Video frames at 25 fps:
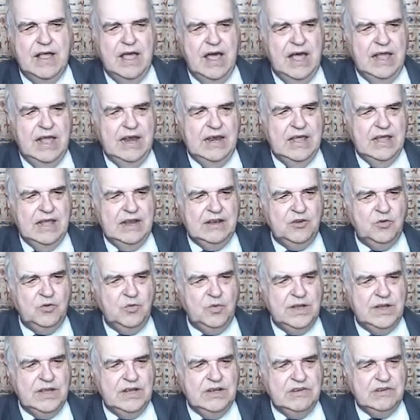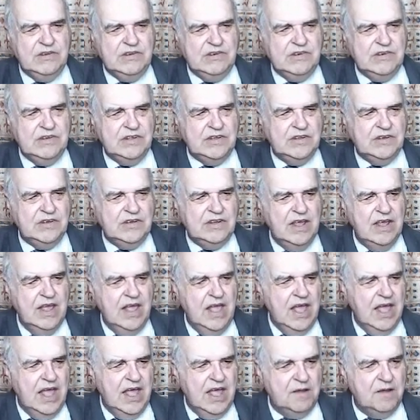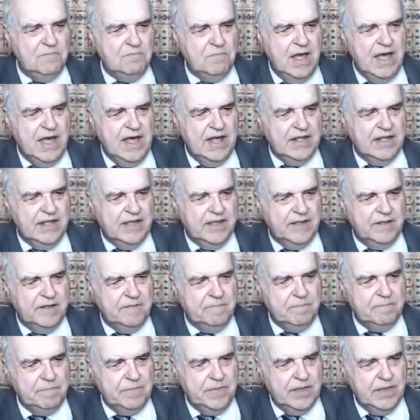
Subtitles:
I like to insert a marker,